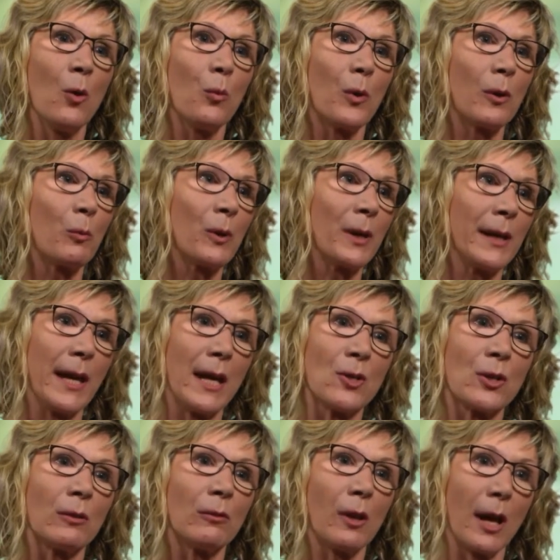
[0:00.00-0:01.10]
where we're
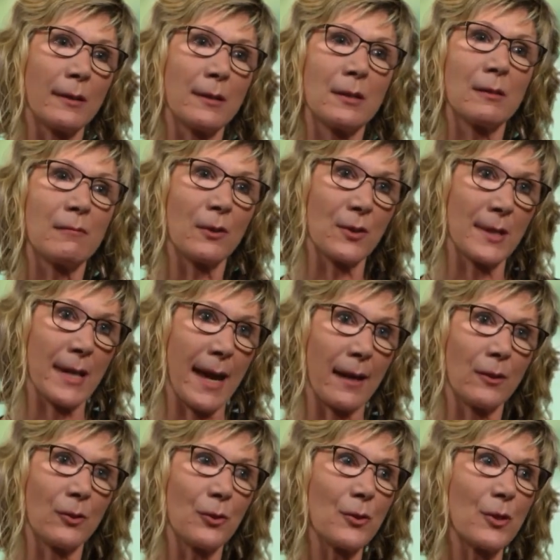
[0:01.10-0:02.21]
engaging lots of diverse
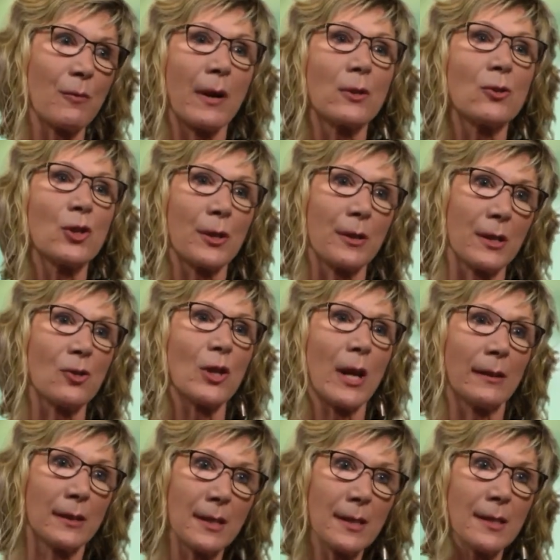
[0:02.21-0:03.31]
actors around shared
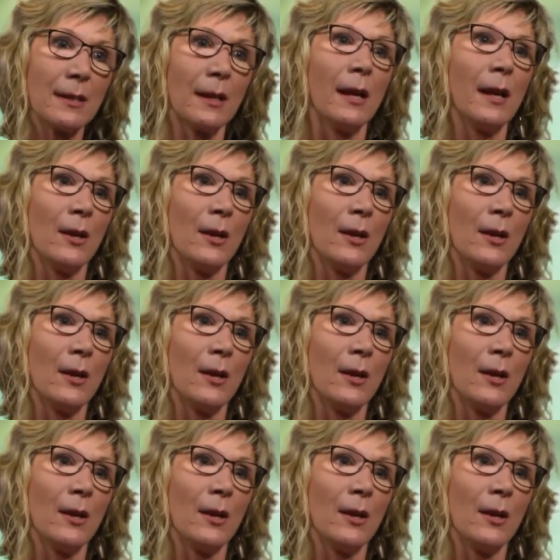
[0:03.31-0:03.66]
agendas,